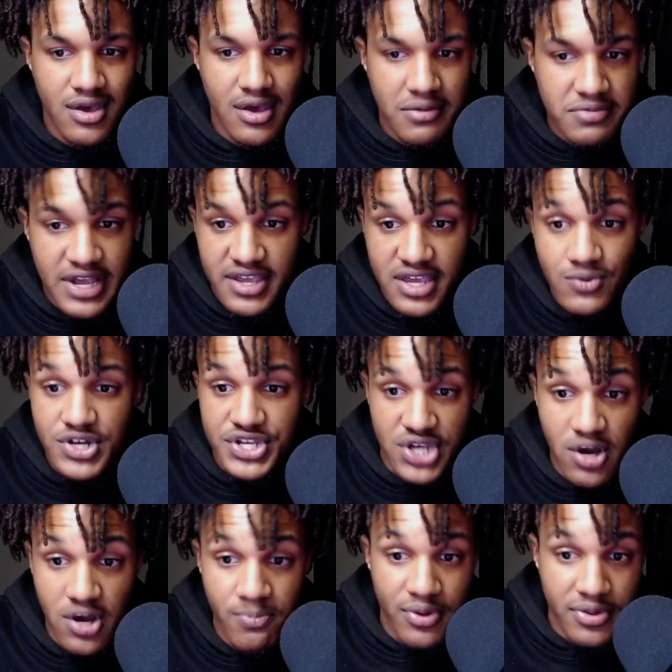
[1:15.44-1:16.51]
Like, it was
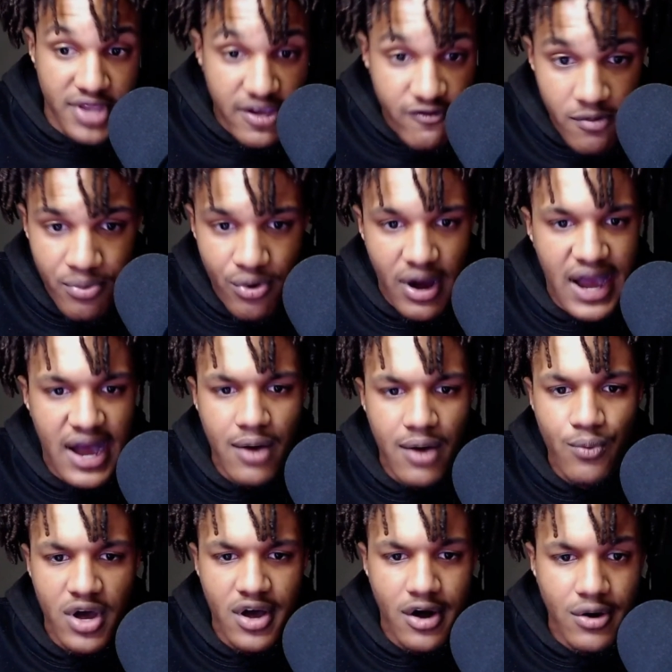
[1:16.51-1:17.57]
unbelievable how
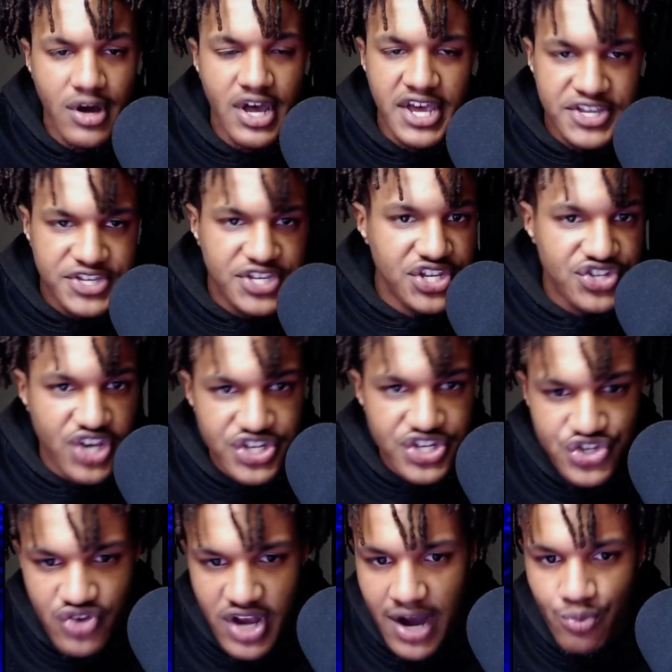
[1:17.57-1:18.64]
well CJ
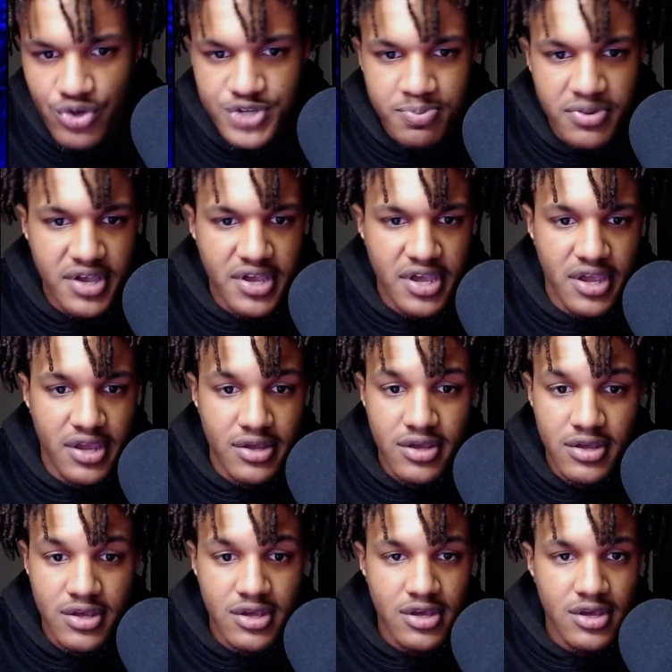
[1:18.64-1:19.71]
Stroud was playing.
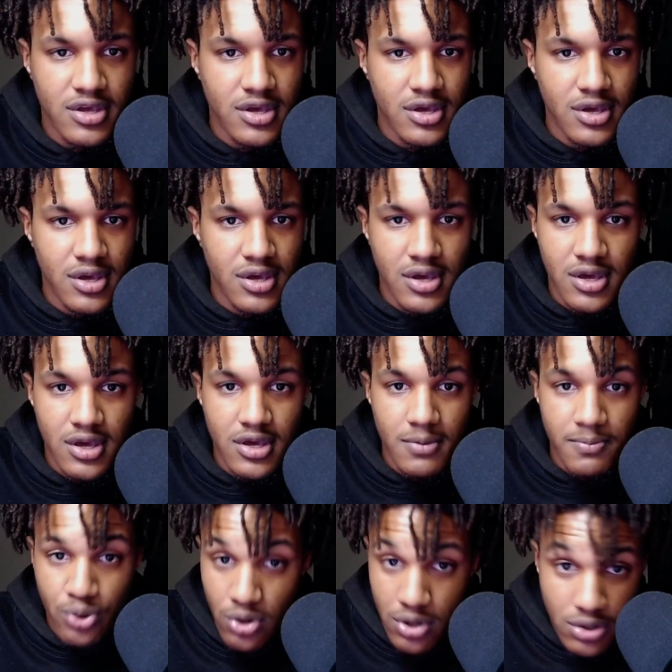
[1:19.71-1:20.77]

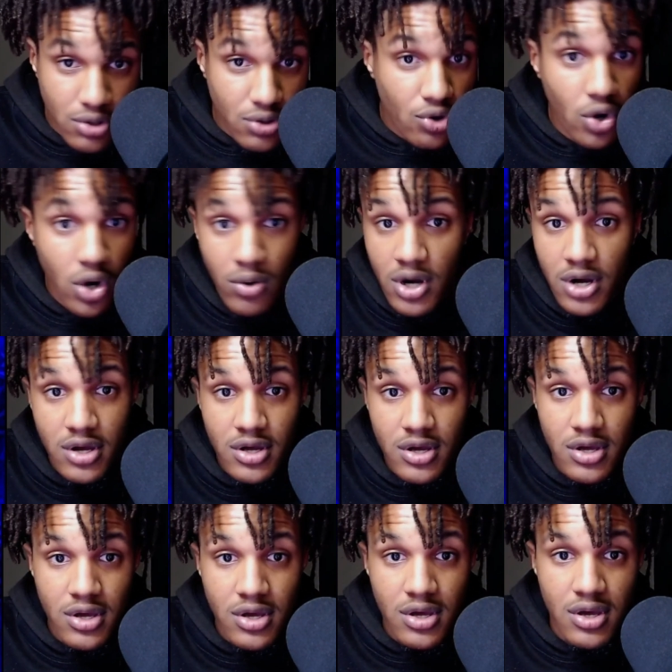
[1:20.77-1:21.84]
Puka Nacua,
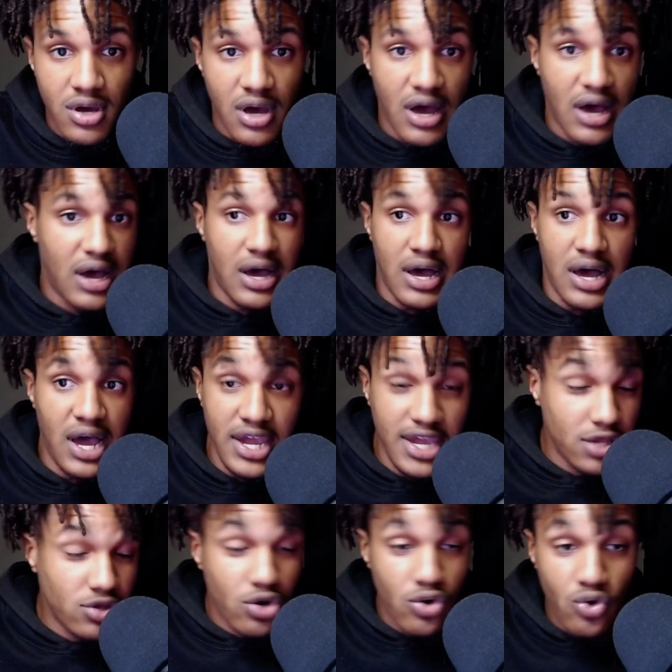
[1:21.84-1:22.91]
I
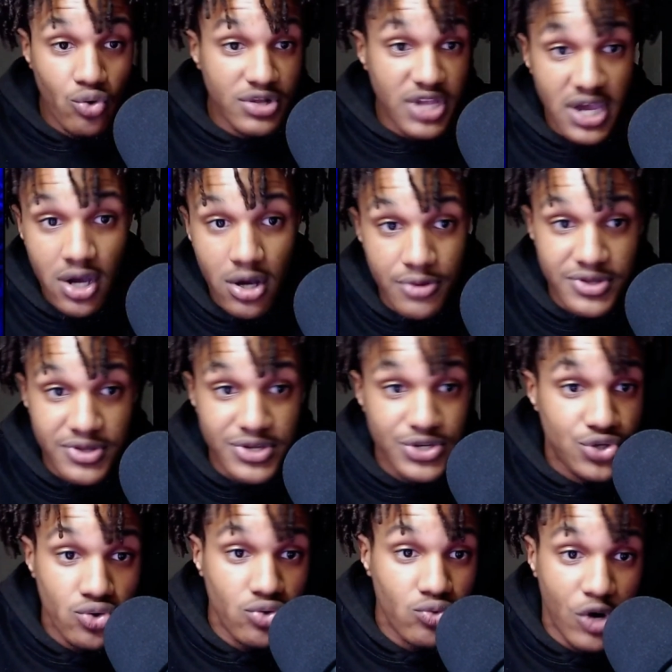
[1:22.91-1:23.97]
didn't know who the hell this
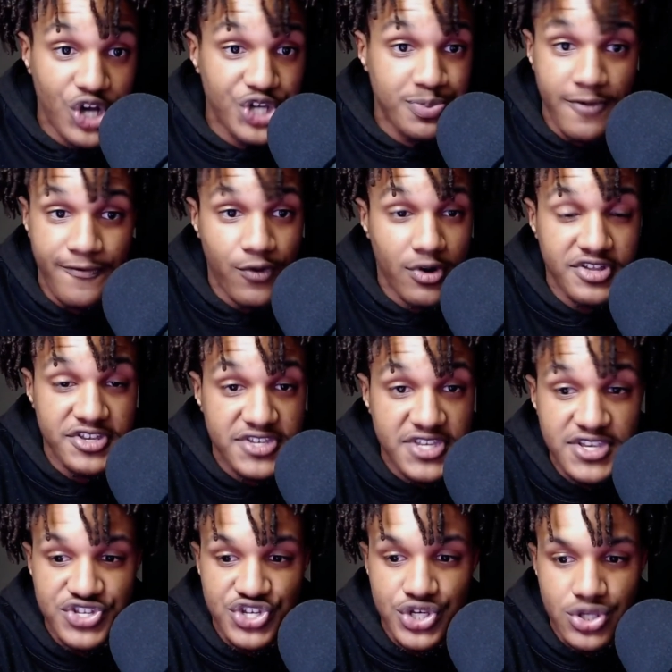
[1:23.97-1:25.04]
dude was before the
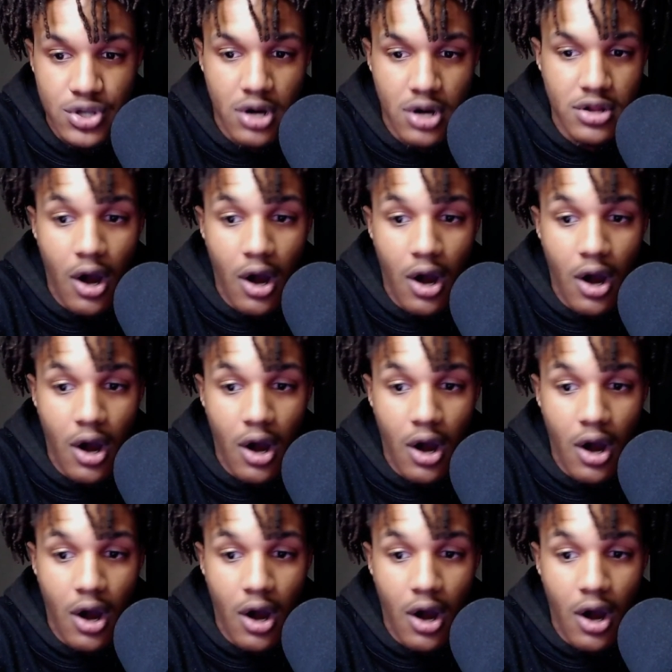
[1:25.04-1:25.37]
season started.